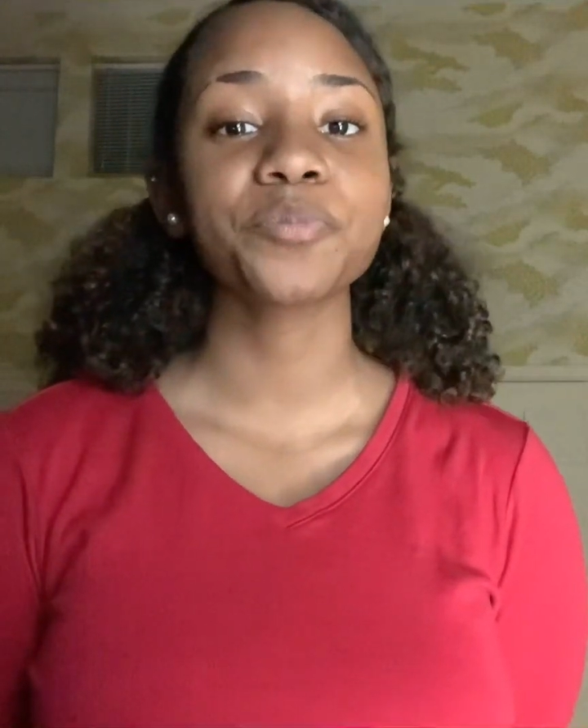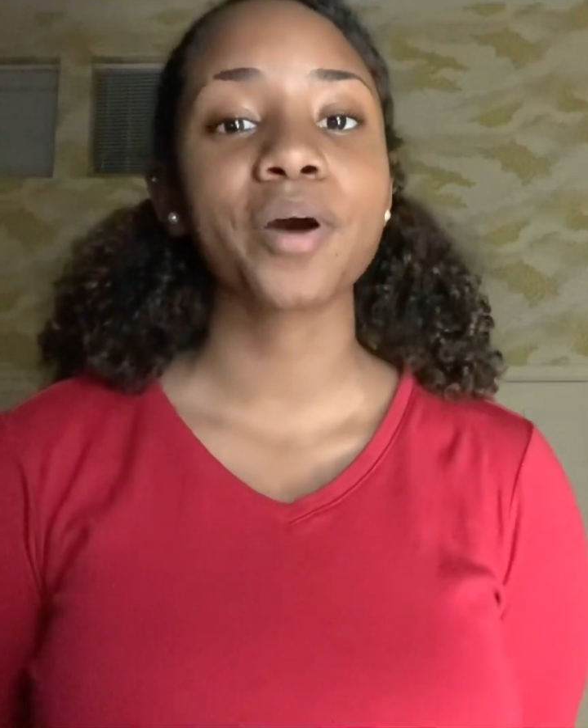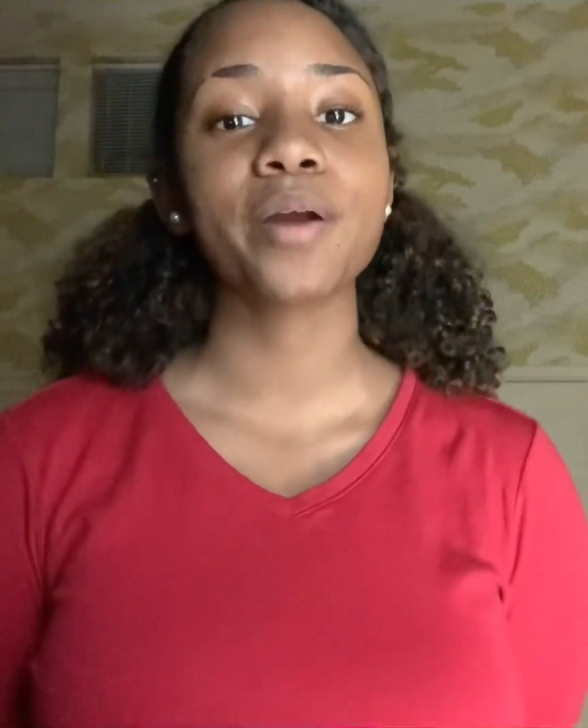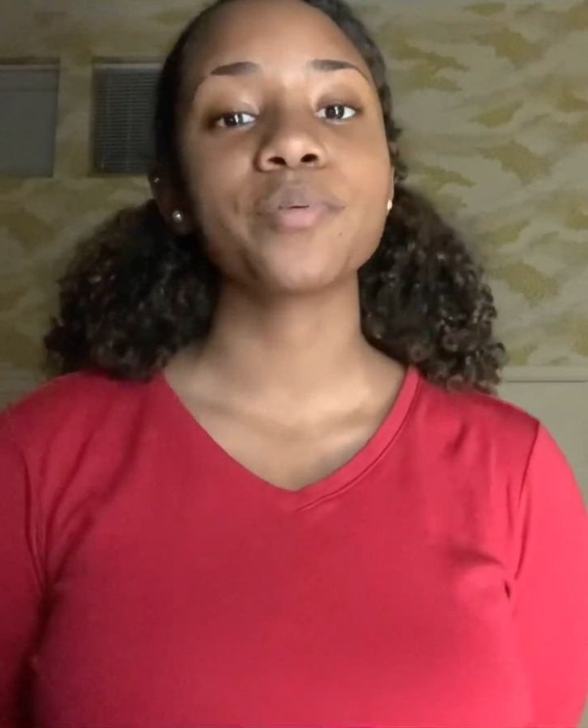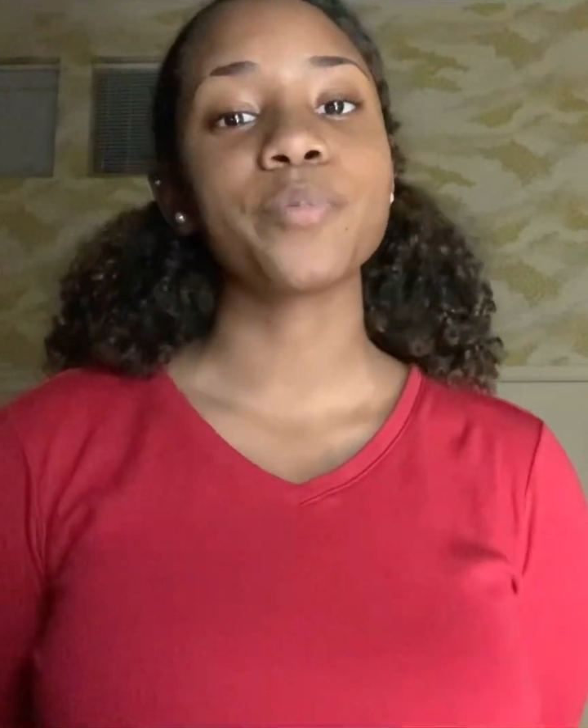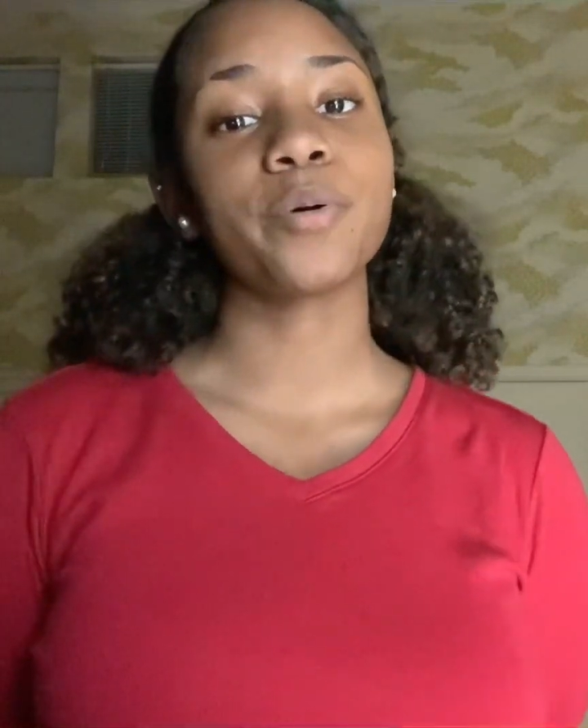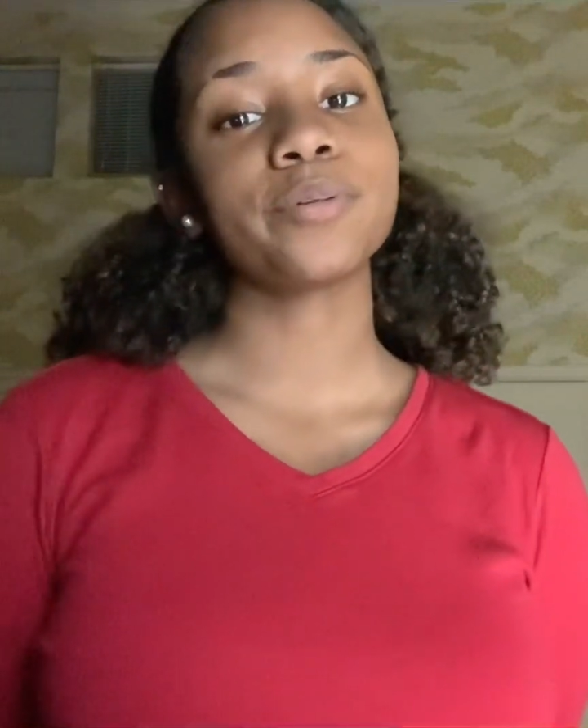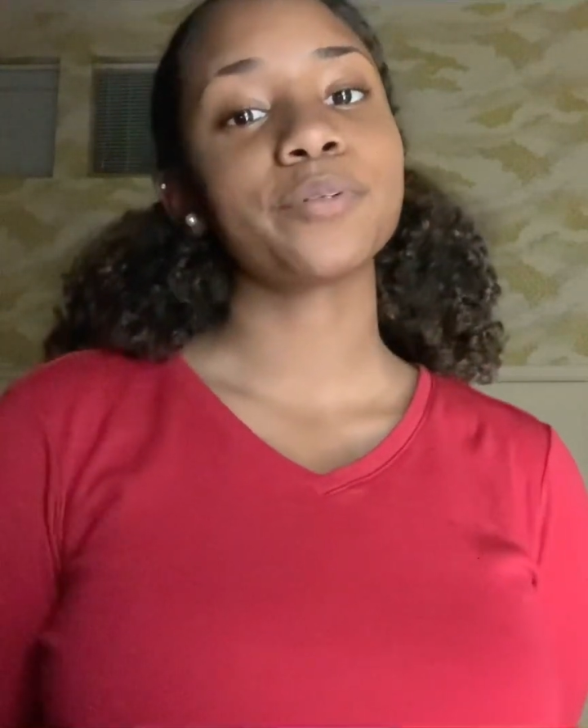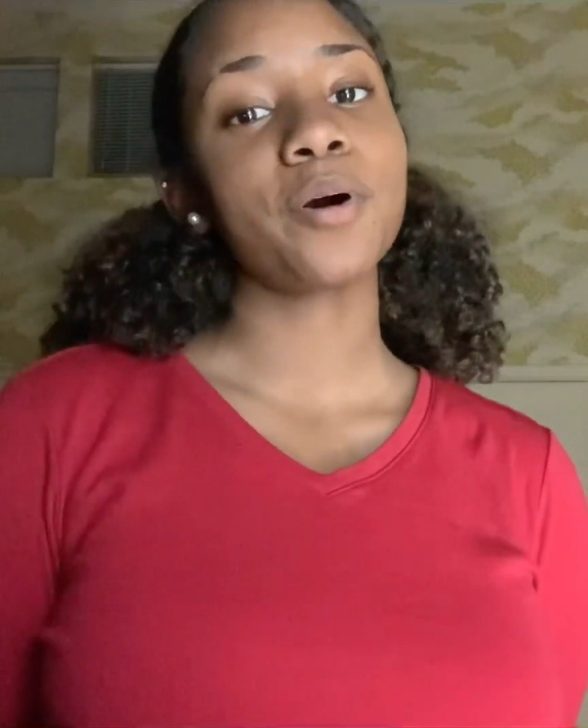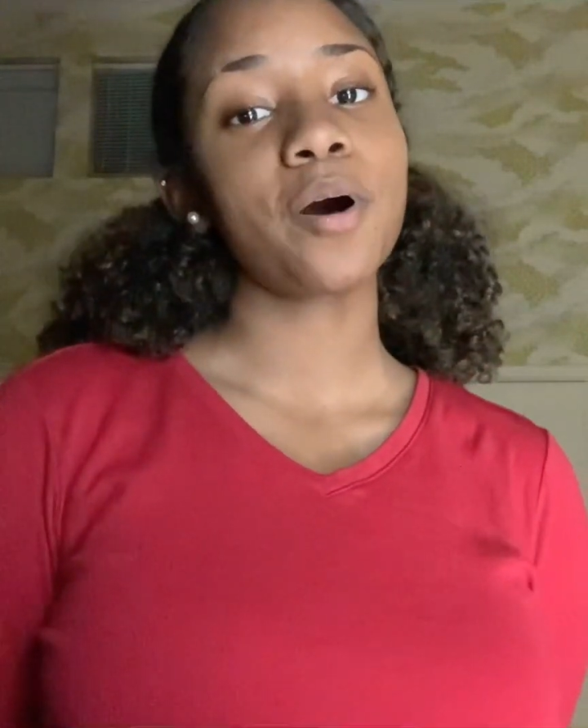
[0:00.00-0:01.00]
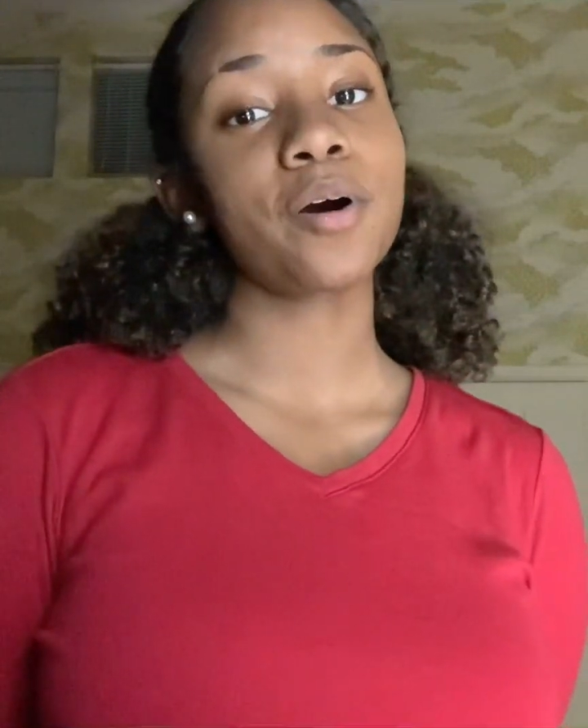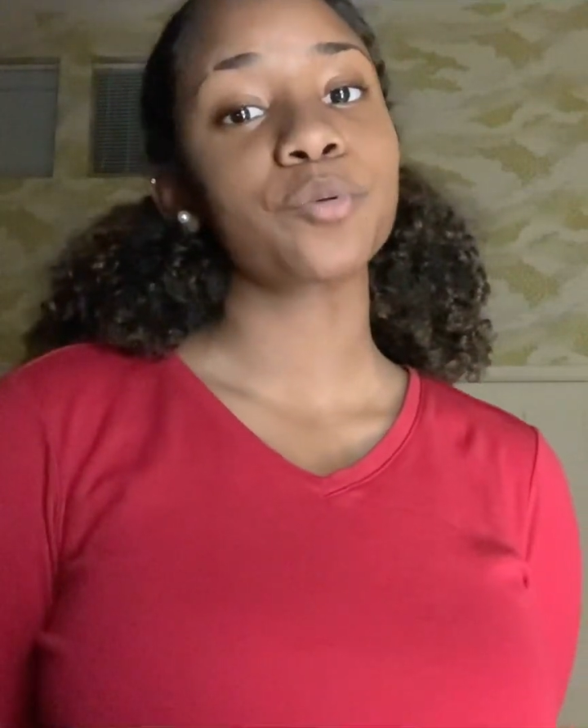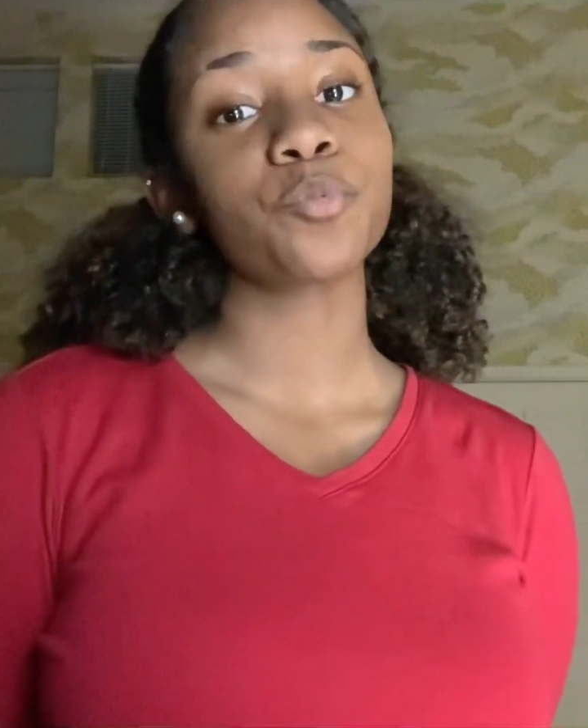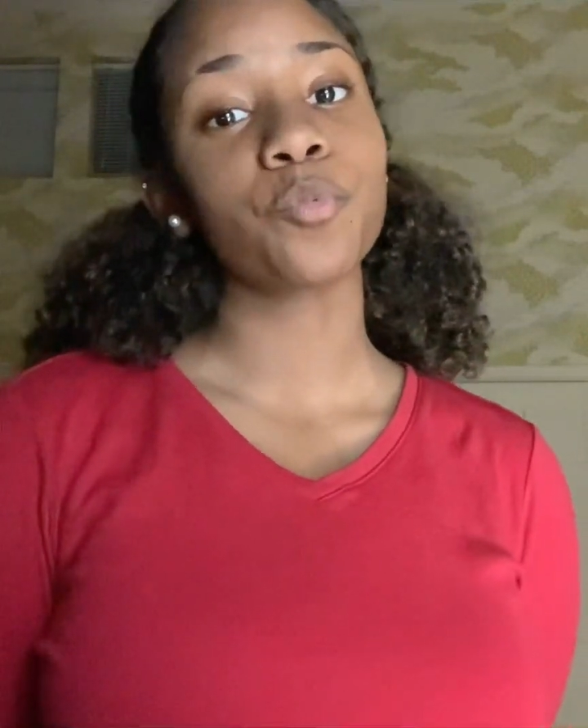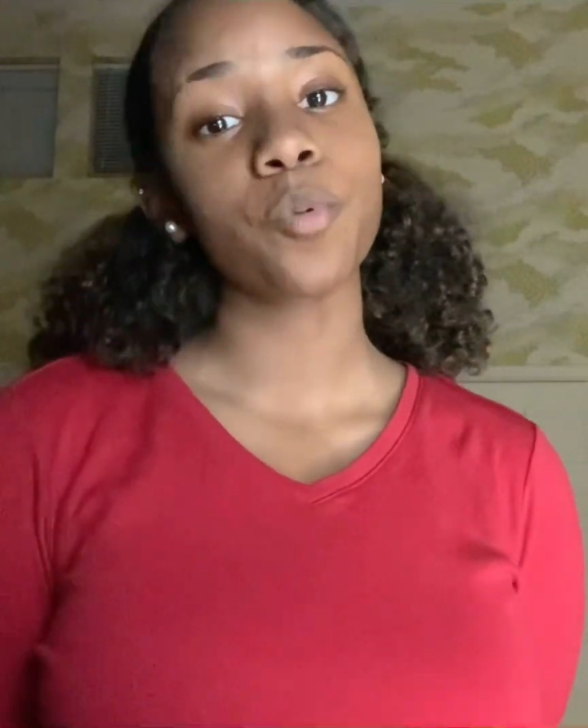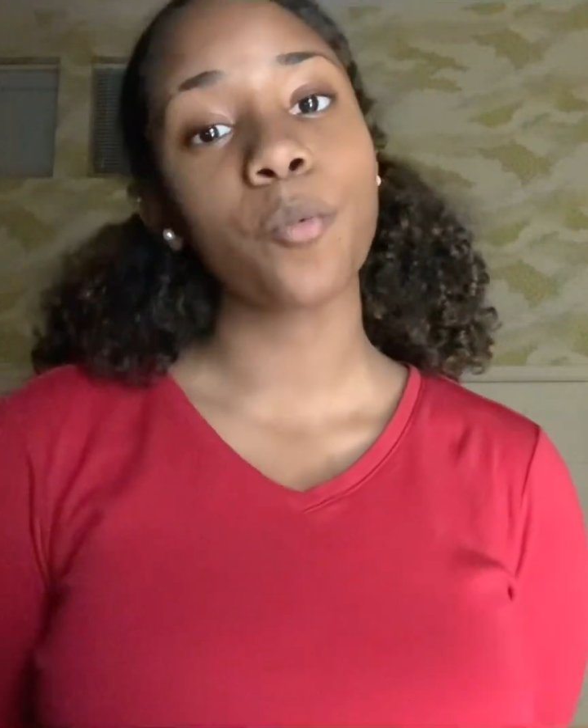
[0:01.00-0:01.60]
my proposal on